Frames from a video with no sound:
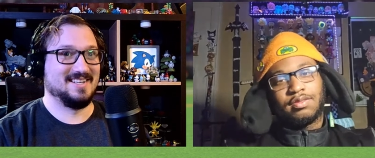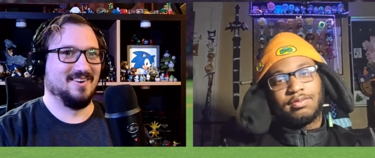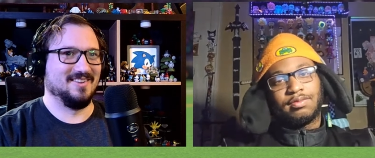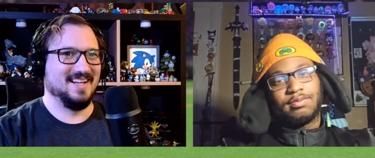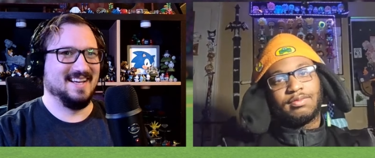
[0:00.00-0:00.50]

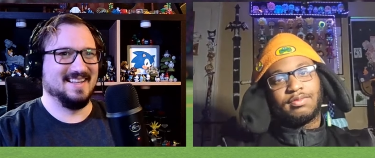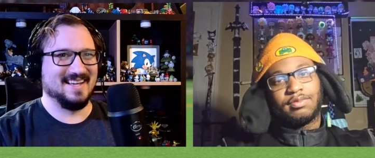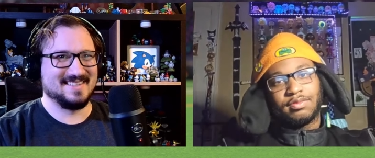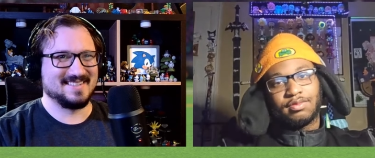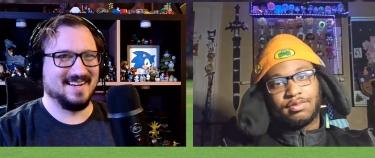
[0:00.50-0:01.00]
Speaker 1: totally.
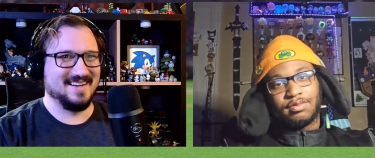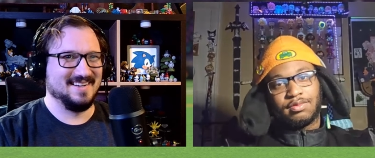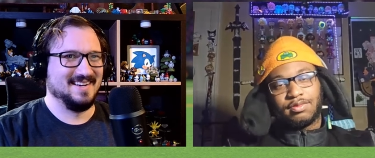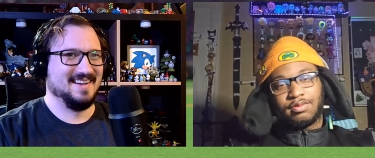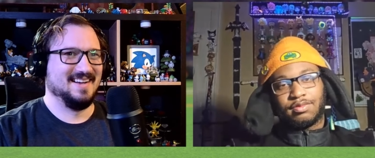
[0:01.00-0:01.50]
That's uh,
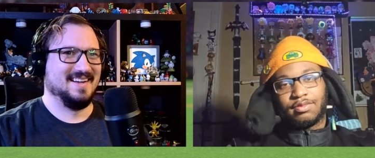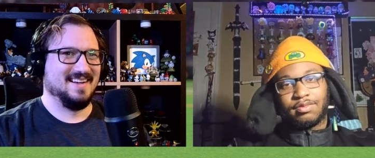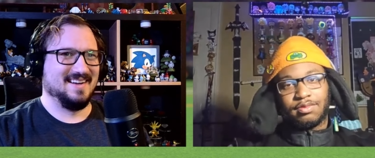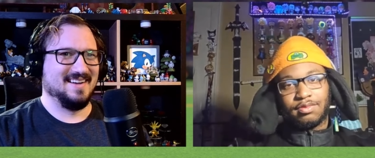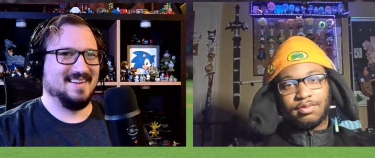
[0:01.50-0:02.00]

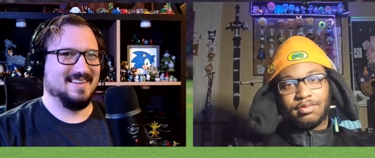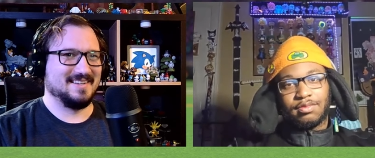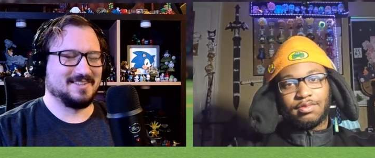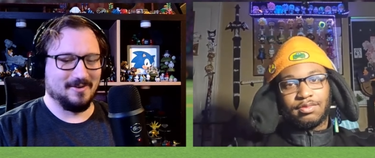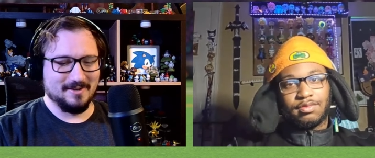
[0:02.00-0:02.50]
uh
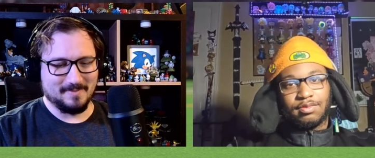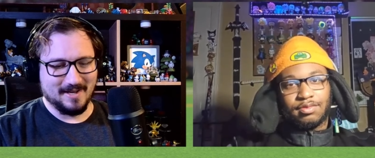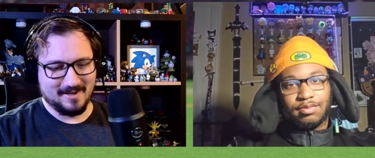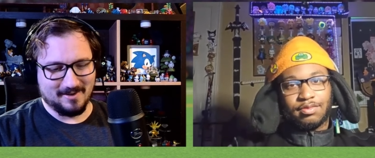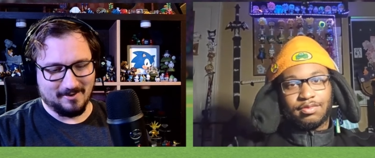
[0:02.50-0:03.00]
that's always
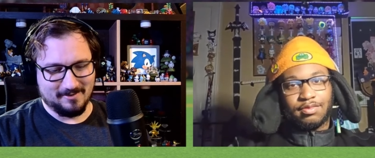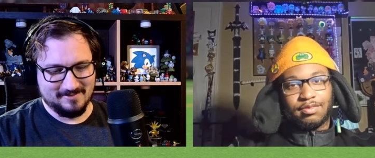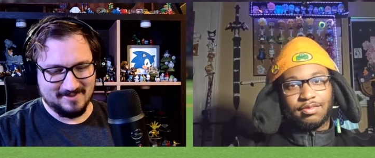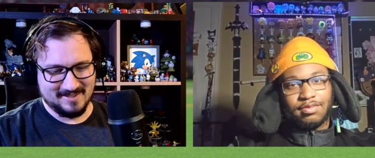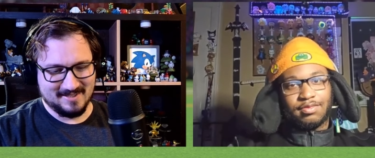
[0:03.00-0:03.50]
my goal.
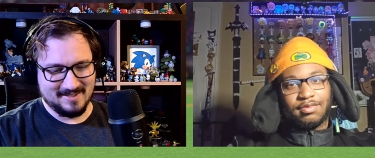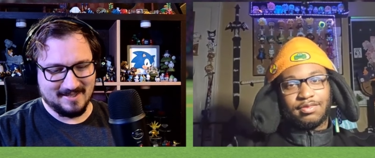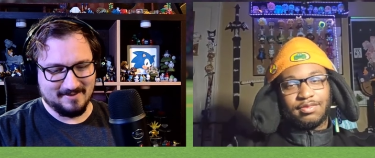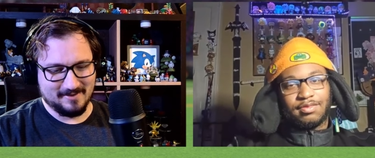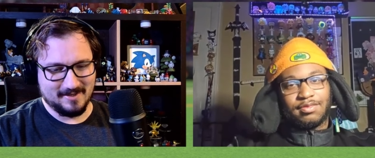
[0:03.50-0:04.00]
Uh,
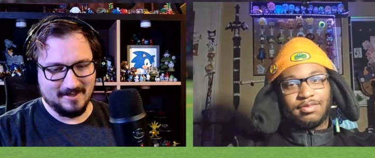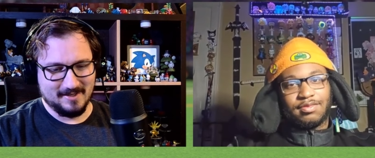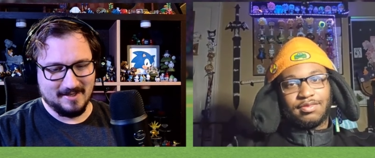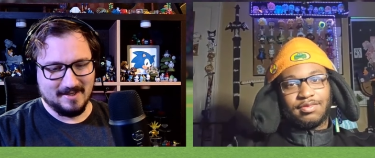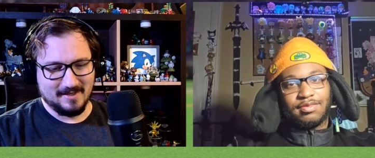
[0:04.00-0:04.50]
give a,
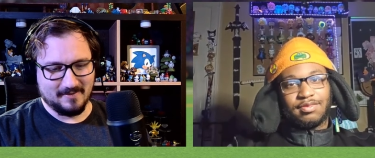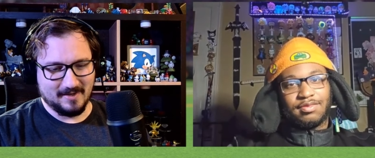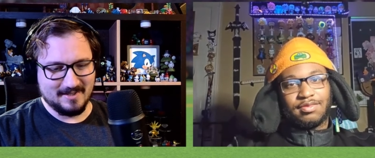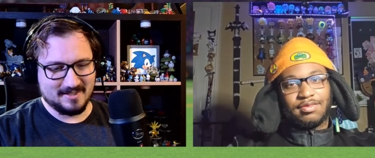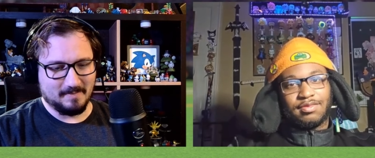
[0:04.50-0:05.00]
a
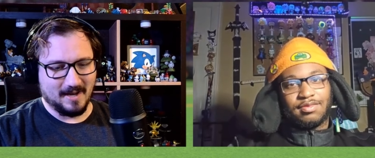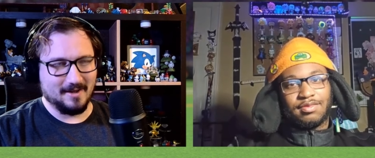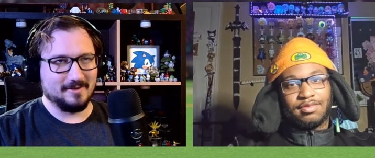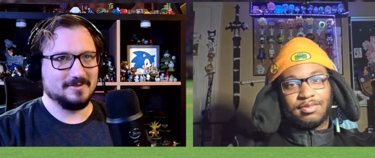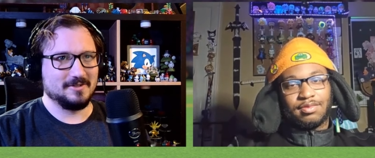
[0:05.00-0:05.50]
nice
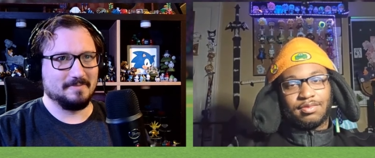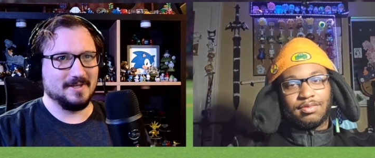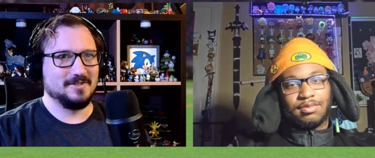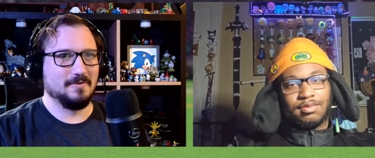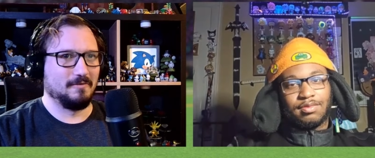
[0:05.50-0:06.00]
smile. Don't
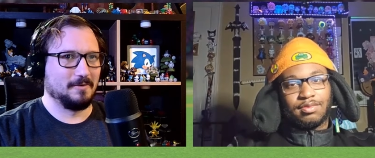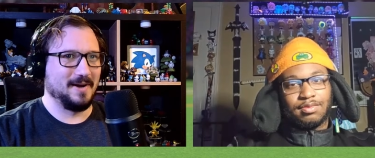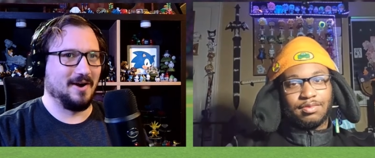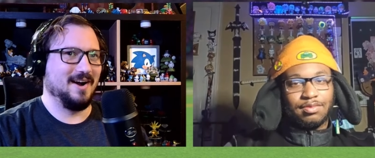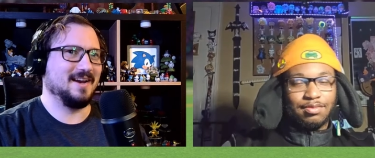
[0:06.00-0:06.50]
be too
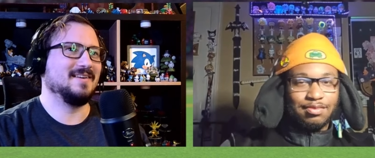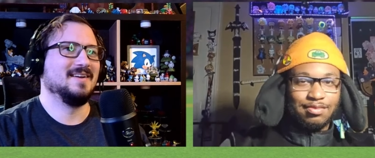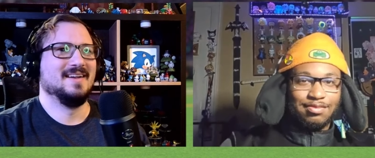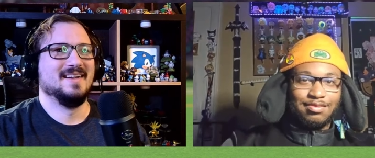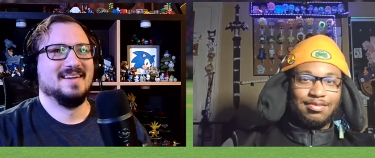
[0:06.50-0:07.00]
overbearing
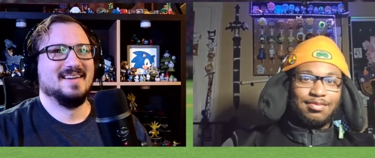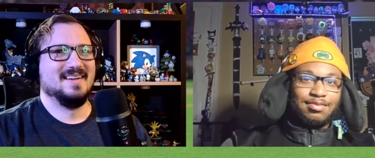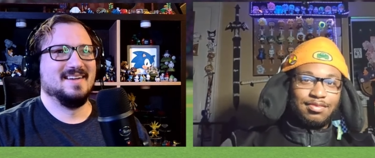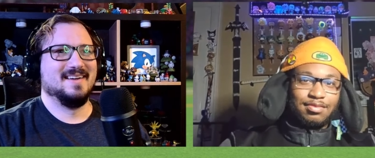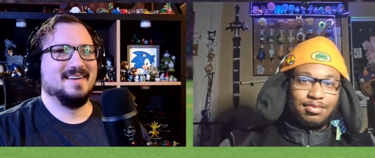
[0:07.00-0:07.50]

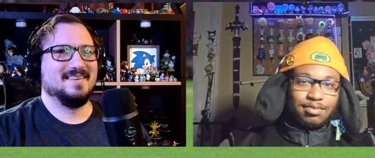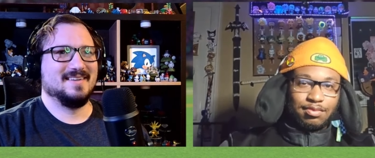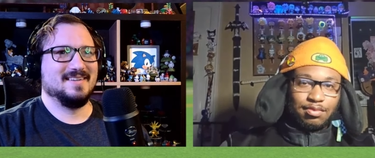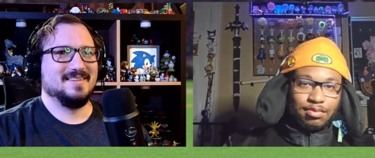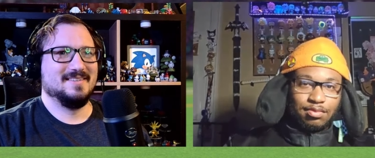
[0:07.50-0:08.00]
and
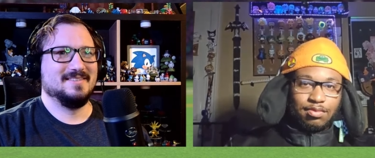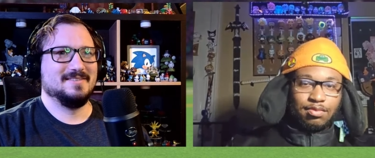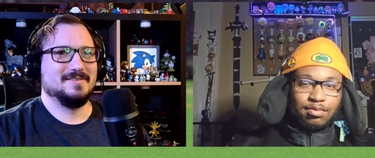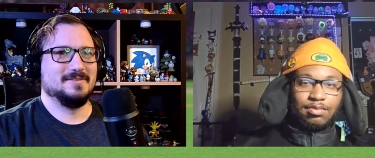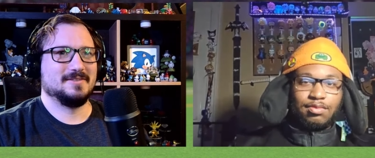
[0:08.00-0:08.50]

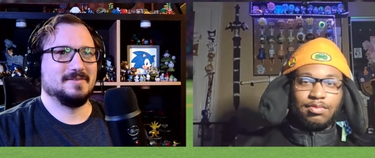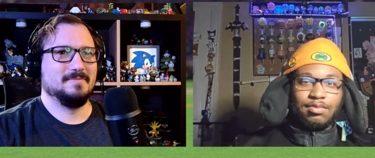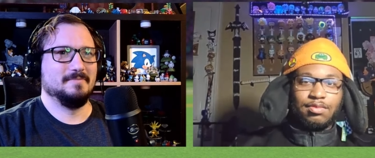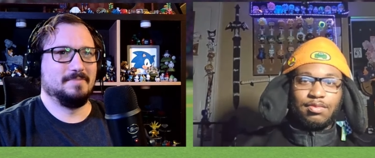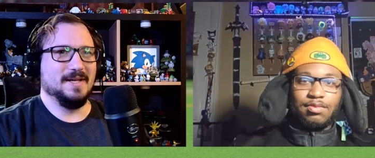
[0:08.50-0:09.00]

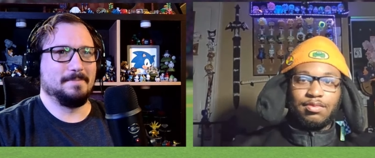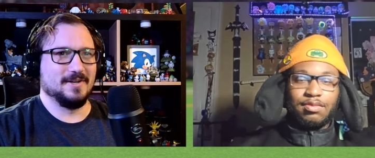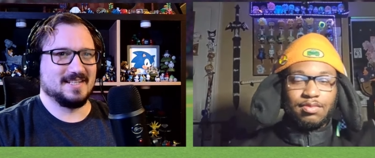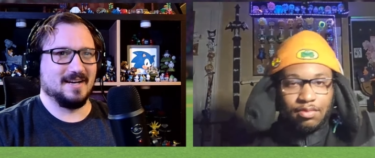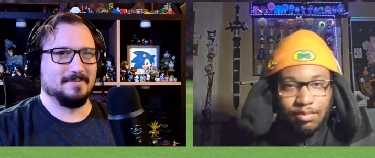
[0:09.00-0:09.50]
be
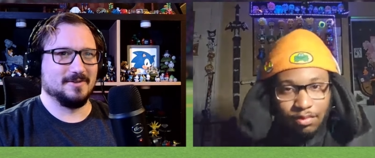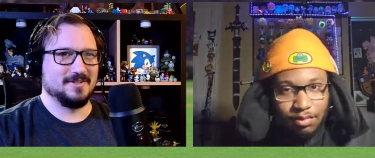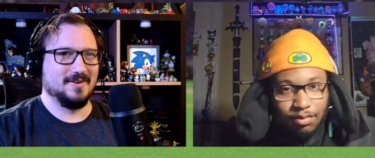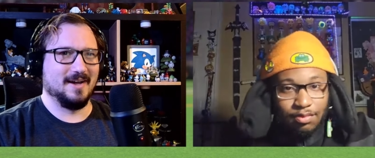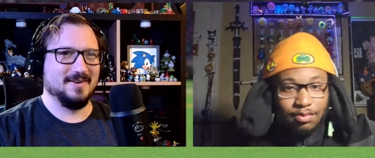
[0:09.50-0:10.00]
presentable
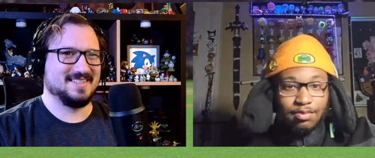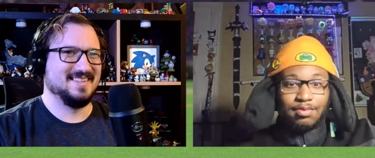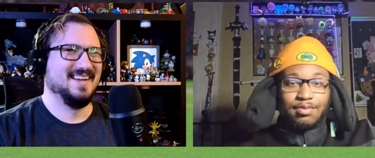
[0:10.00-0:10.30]
too. I always,